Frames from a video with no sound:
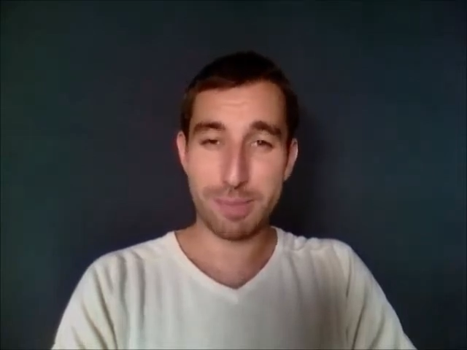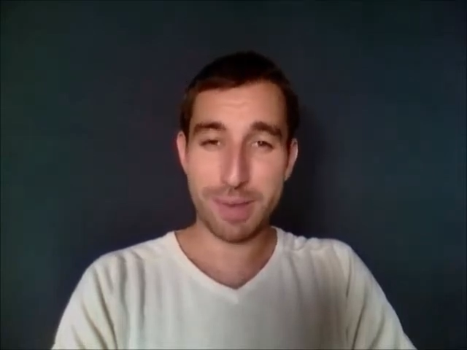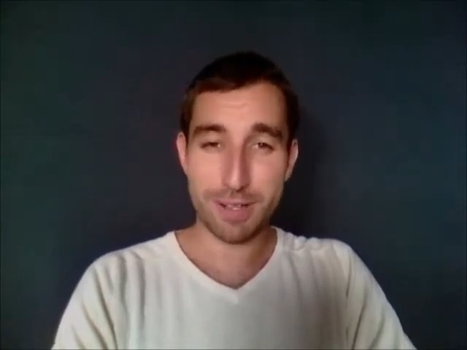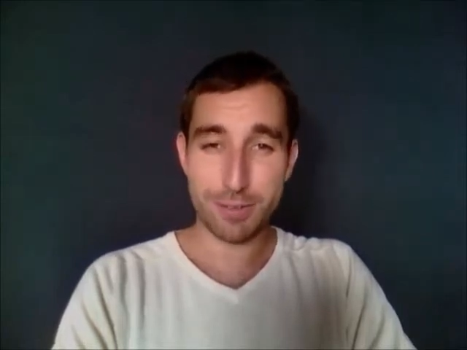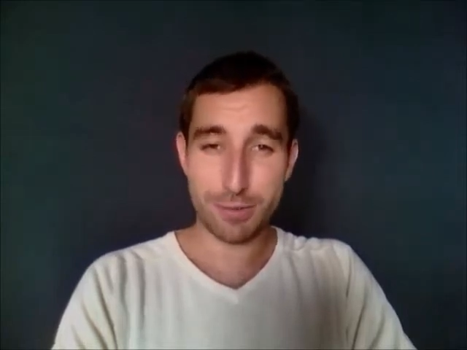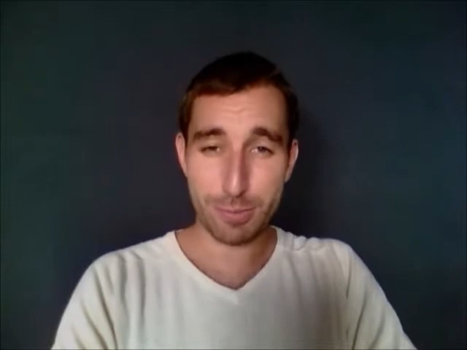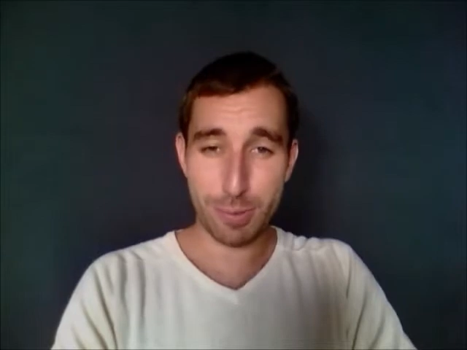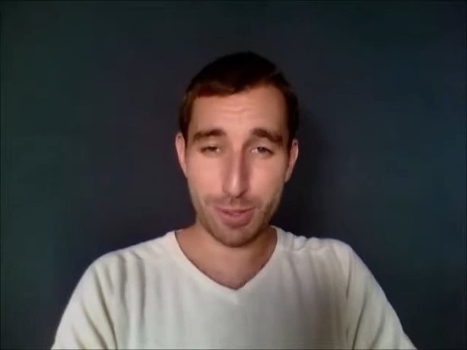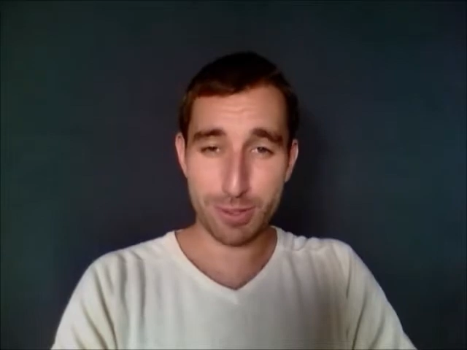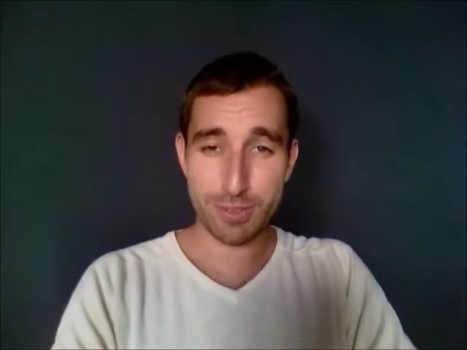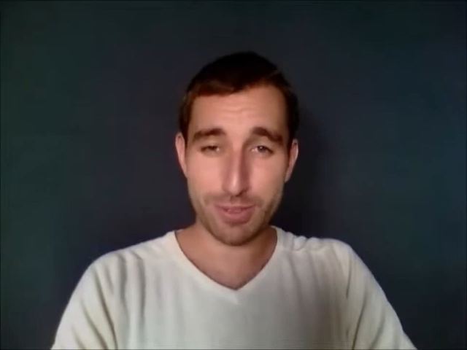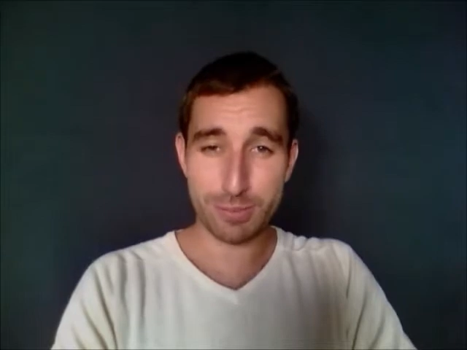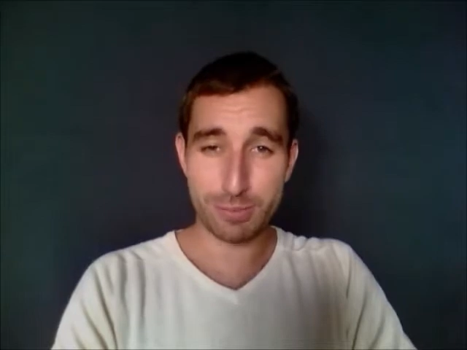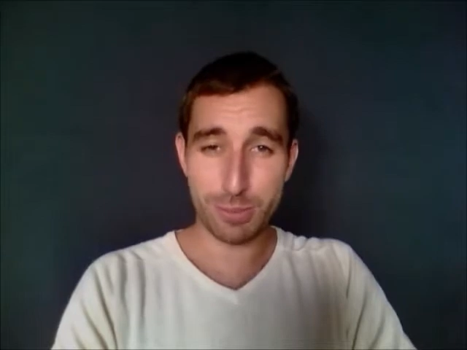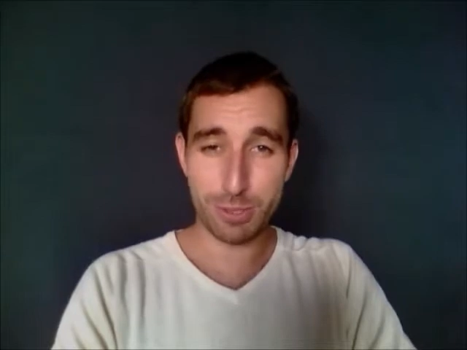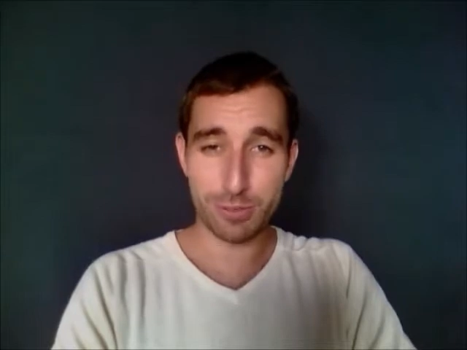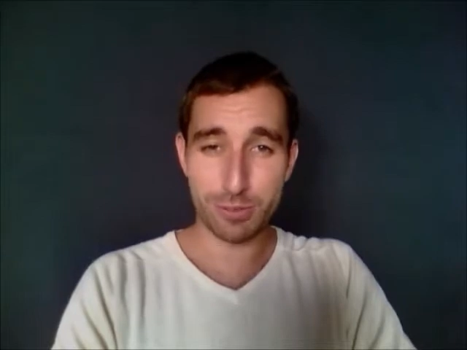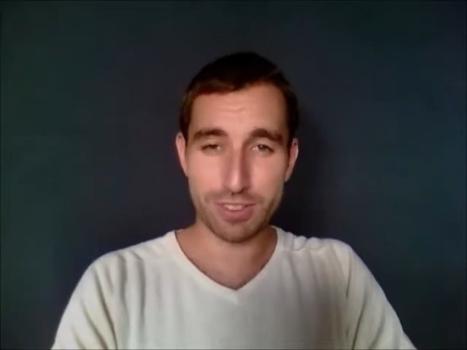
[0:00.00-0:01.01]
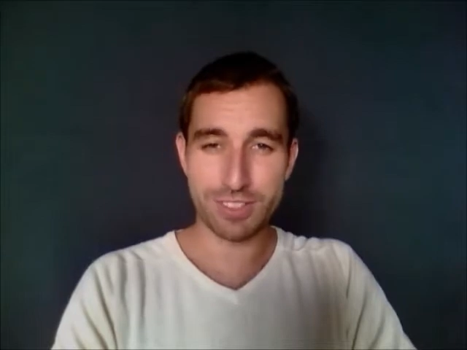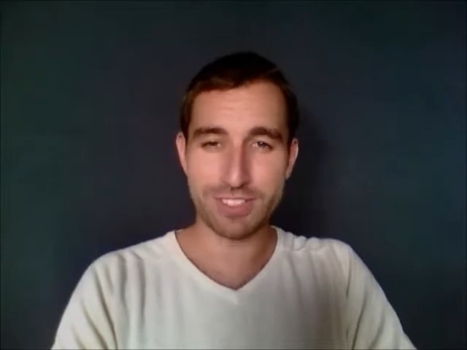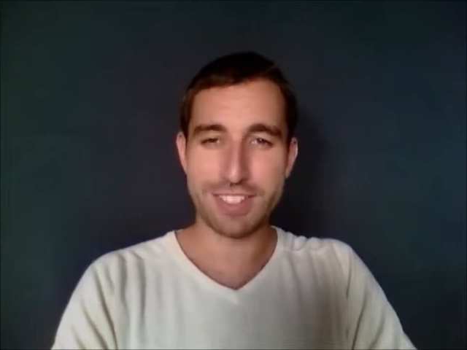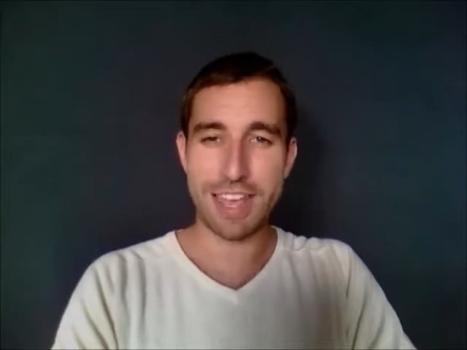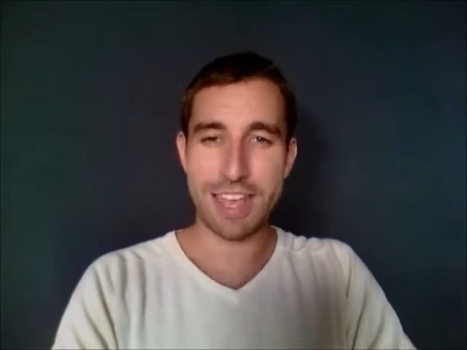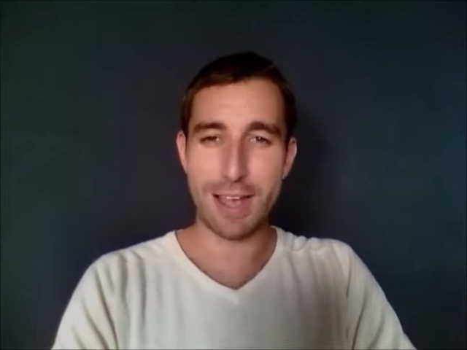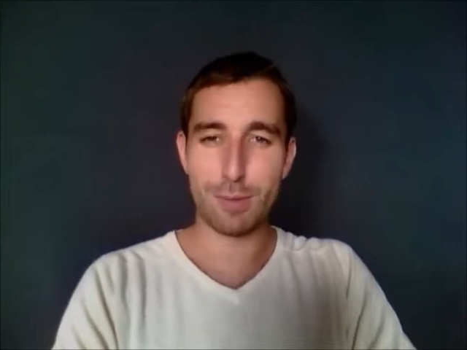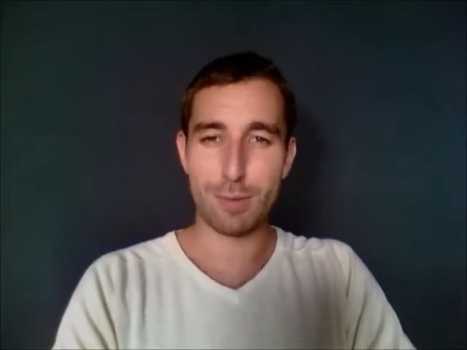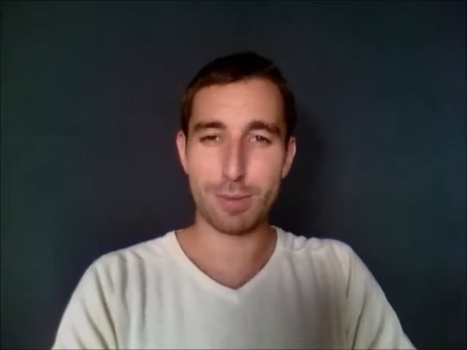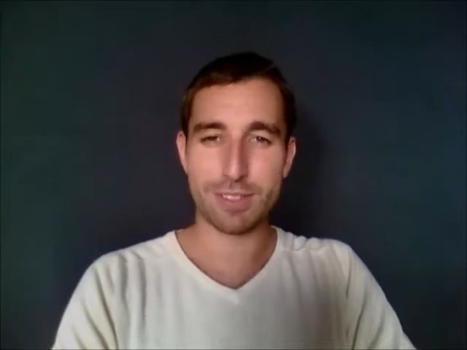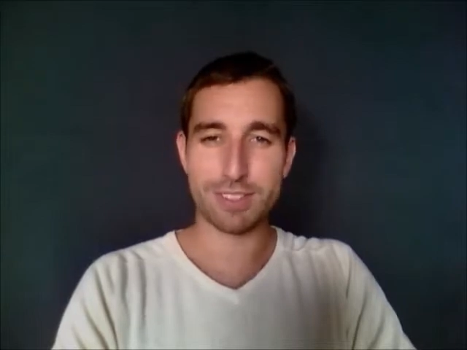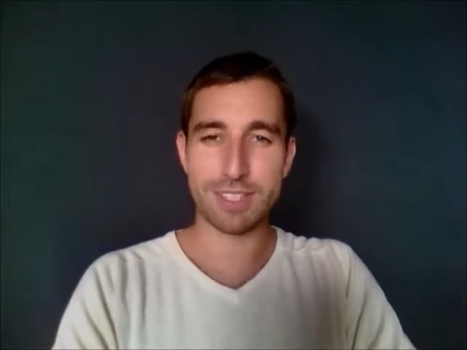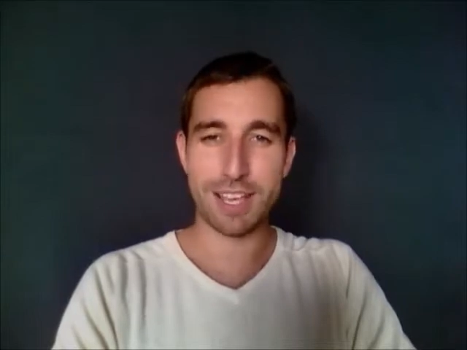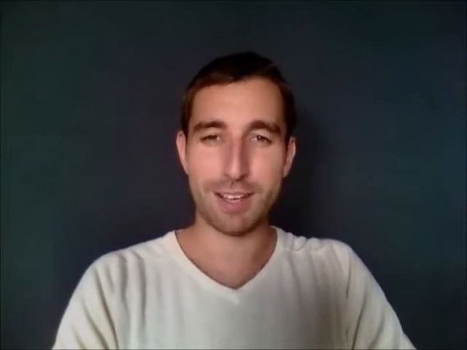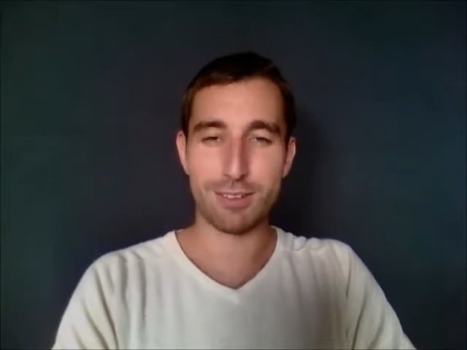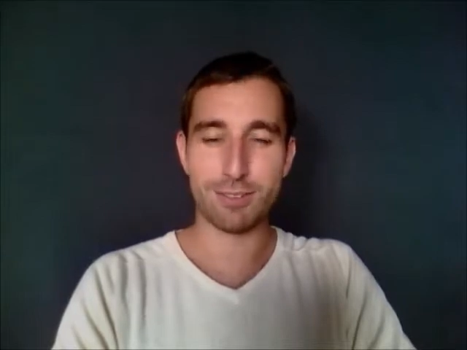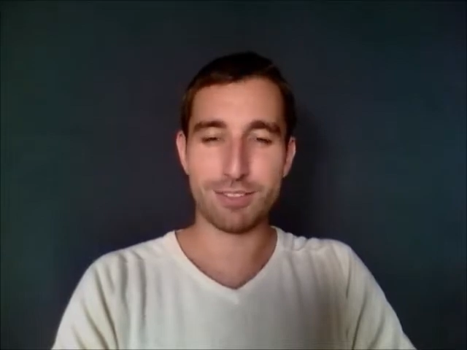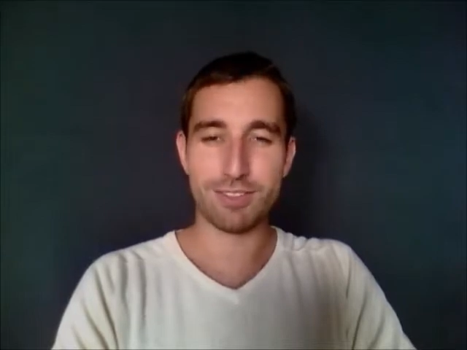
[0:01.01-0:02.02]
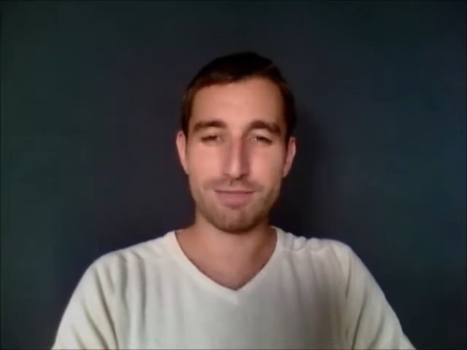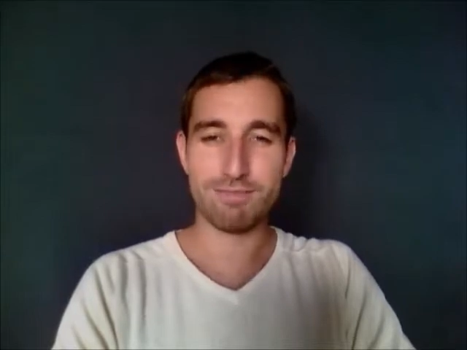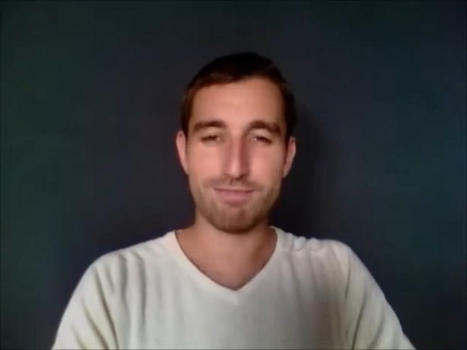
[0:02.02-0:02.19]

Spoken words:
Metropolitan Movers to help us out.